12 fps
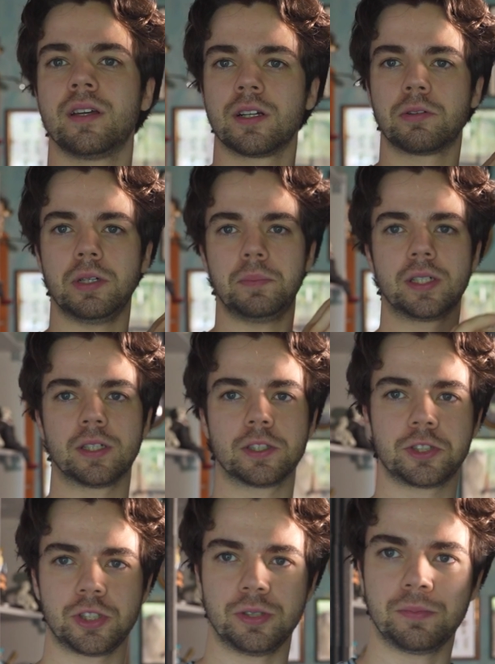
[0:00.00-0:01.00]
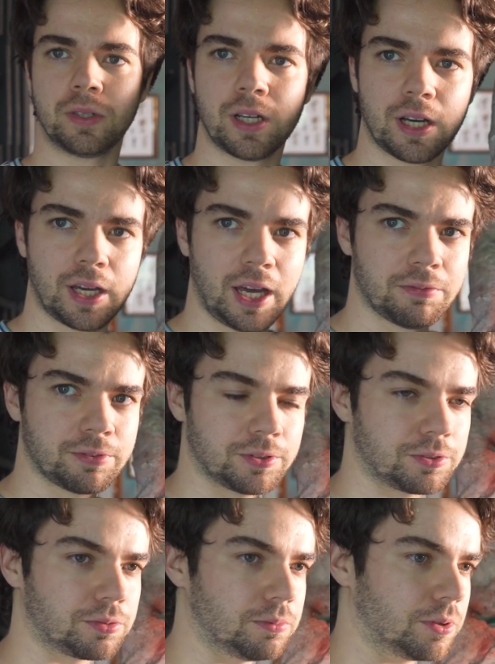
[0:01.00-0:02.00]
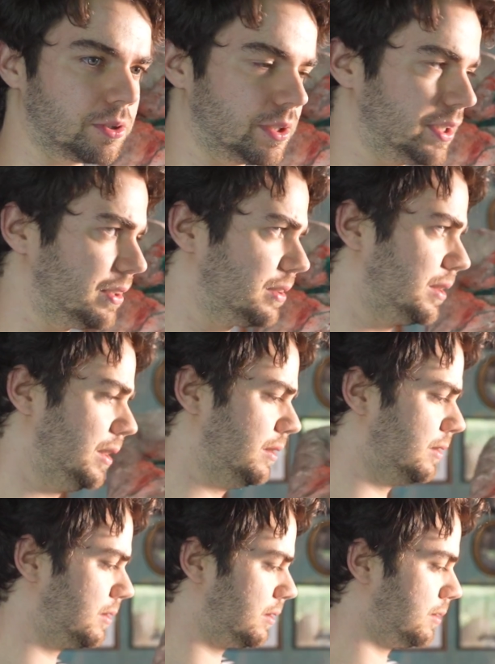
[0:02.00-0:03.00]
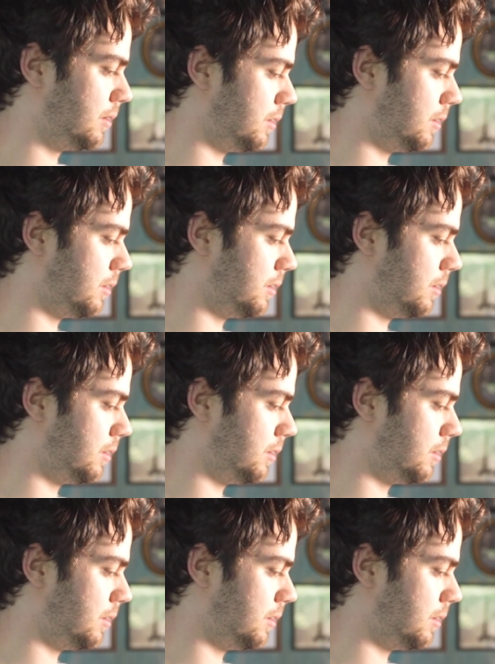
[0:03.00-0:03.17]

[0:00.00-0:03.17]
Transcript: Creepy costume. I haven't worn it since.